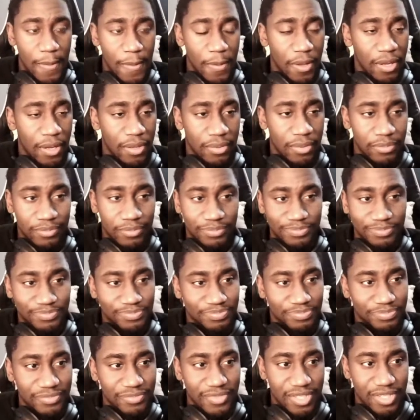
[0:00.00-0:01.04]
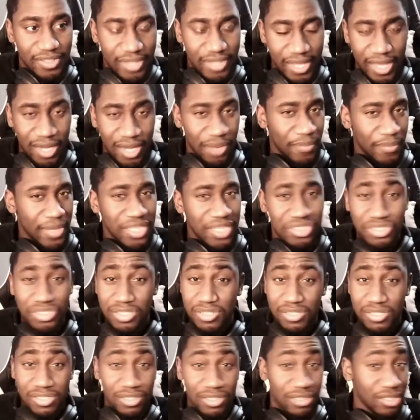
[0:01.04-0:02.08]
Um, the
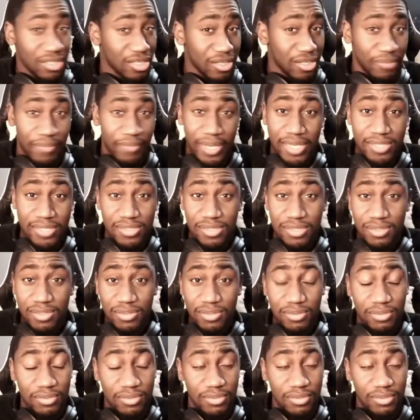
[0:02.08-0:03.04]
animations look amazing.